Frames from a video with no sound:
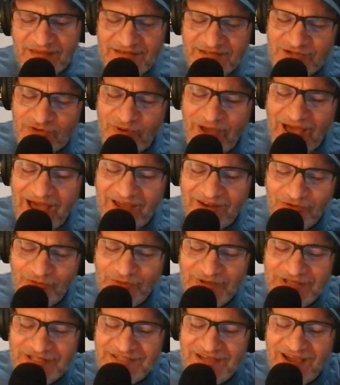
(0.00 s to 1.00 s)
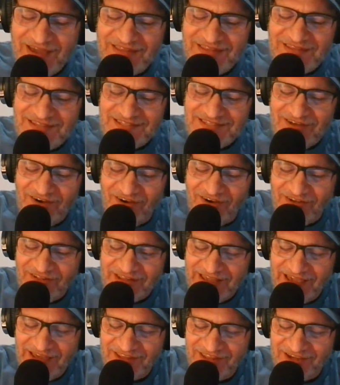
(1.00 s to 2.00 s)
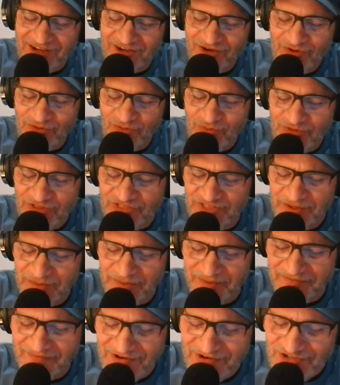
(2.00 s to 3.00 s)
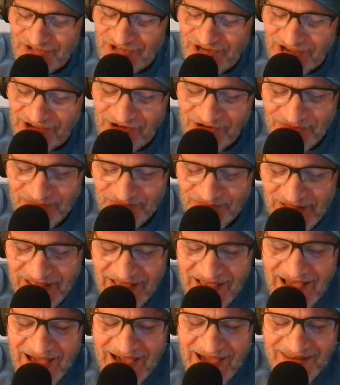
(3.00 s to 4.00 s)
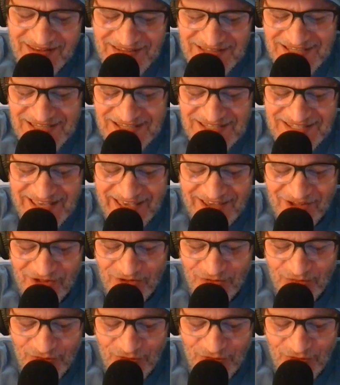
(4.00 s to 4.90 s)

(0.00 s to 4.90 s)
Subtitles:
So how do we tie this all together with the theme of our show? How does this tale?